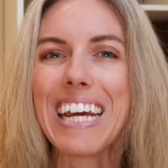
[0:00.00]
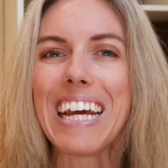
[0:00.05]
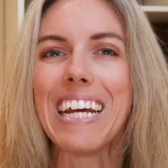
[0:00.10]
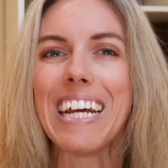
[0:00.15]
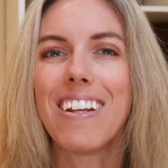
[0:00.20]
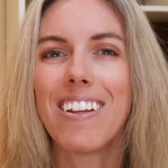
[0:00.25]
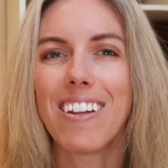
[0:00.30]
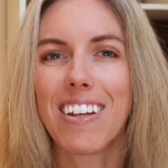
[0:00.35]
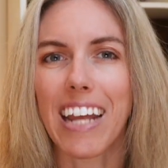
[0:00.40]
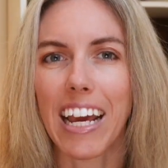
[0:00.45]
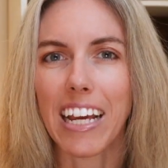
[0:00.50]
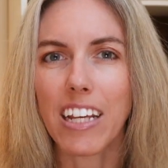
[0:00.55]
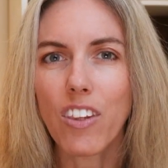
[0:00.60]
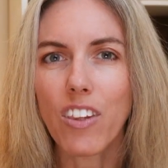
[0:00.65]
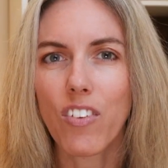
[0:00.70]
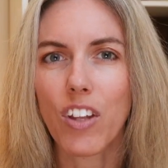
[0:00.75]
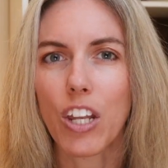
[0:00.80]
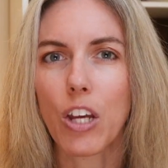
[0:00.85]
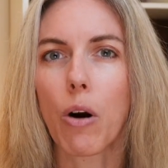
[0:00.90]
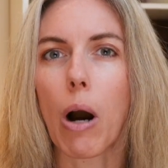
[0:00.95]
In today's
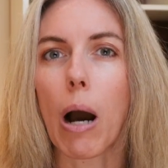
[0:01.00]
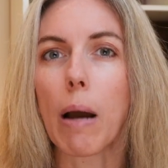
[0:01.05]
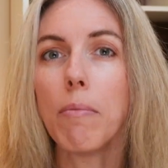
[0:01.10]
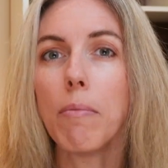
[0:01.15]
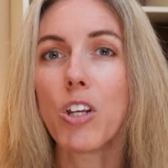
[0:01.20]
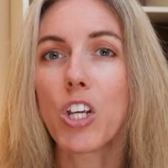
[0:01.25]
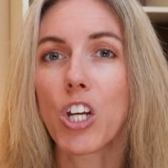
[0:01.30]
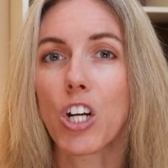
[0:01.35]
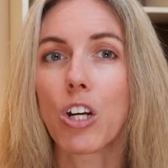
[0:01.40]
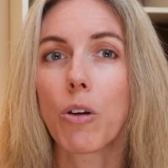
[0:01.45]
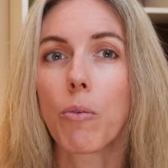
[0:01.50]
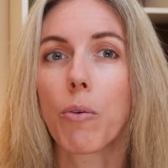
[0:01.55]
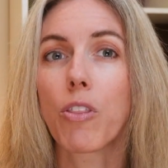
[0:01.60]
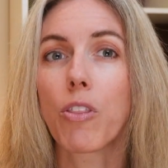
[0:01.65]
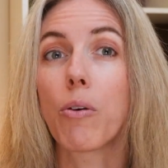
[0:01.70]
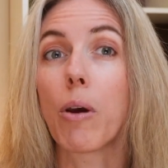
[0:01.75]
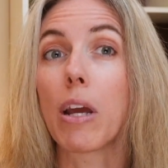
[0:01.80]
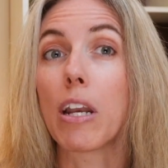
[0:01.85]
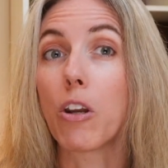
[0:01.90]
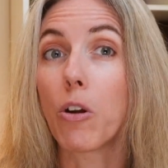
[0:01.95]
video, I'm sharing with
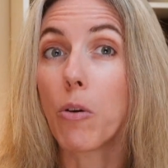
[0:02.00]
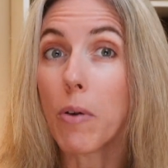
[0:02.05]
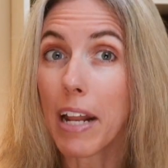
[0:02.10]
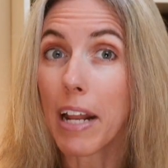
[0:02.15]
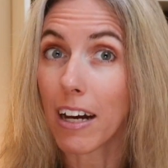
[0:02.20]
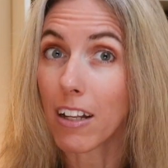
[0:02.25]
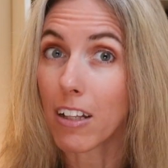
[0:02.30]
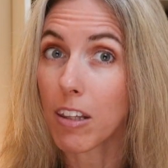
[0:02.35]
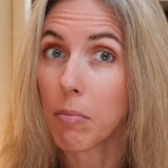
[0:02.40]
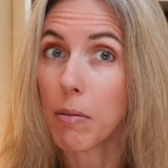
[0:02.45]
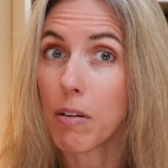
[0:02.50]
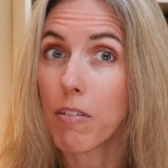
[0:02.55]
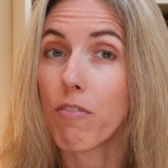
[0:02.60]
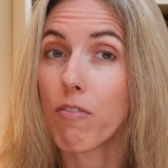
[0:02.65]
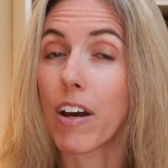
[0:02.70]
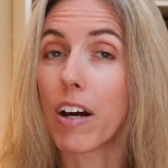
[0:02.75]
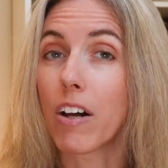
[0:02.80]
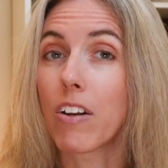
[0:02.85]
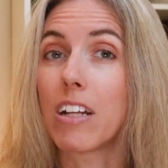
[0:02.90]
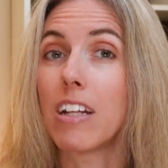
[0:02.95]
you a new announcement
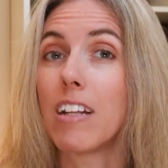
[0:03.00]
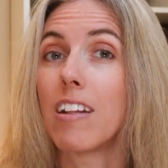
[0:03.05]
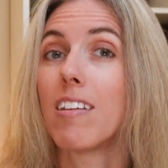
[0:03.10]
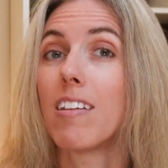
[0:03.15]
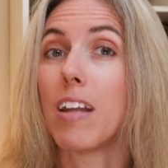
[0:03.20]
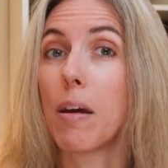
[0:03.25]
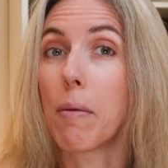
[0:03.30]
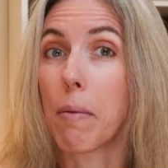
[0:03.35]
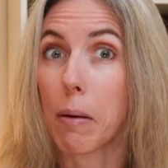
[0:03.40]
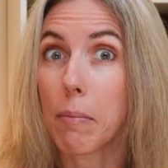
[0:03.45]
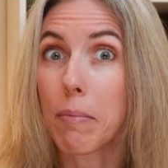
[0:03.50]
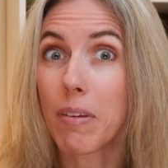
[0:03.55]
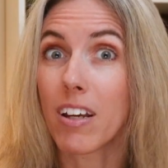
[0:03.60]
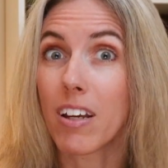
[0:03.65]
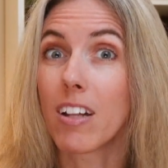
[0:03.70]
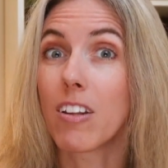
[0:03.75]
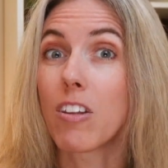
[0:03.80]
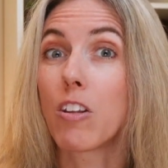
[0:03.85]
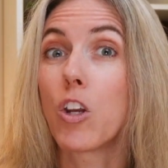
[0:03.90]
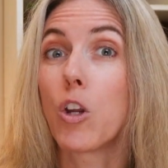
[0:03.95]
found in
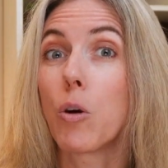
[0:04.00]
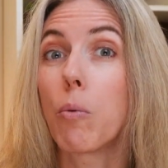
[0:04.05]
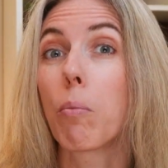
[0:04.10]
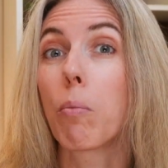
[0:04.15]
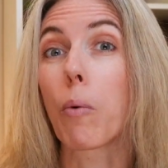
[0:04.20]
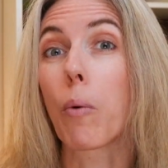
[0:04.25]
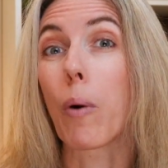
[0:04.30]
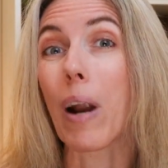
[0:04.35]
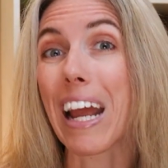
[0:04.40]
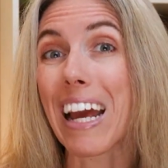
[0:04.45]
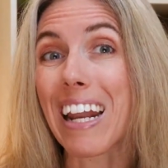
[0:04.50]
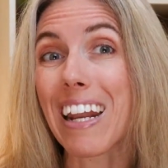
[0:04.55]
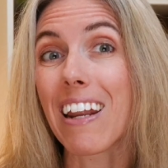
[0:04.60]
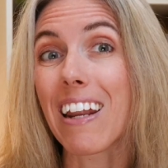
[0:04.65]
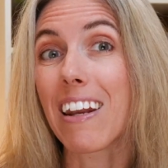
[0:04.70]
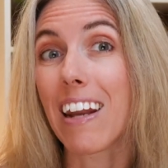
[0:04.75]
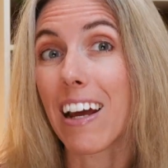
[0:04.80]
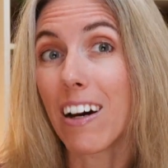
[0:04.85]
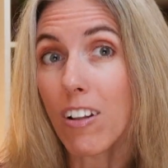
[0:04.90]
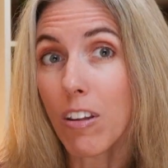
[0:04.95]
Amazon's new brand
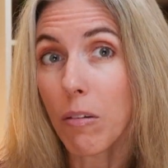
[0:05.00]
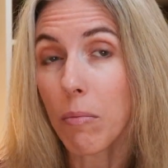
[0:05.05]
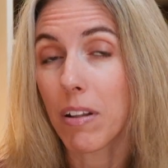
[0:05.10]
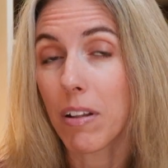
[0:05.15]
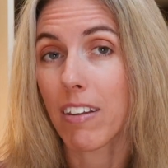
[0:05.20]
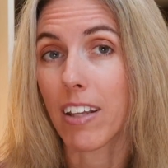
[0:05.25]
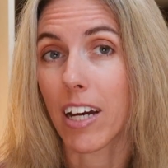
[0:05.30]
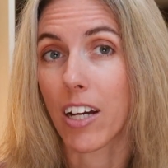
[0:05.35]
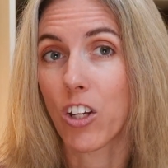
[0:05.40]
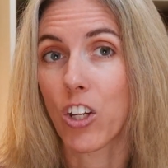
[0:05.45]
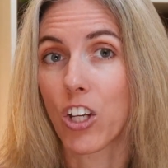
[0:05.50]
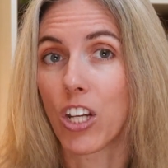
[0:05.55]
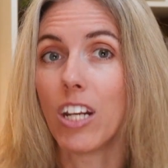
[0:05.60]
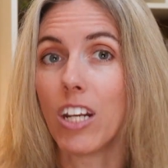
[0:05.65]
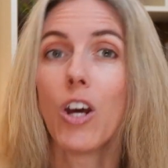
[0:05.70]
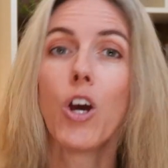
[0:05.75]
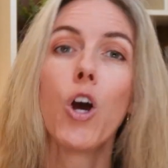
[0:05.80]
announcement section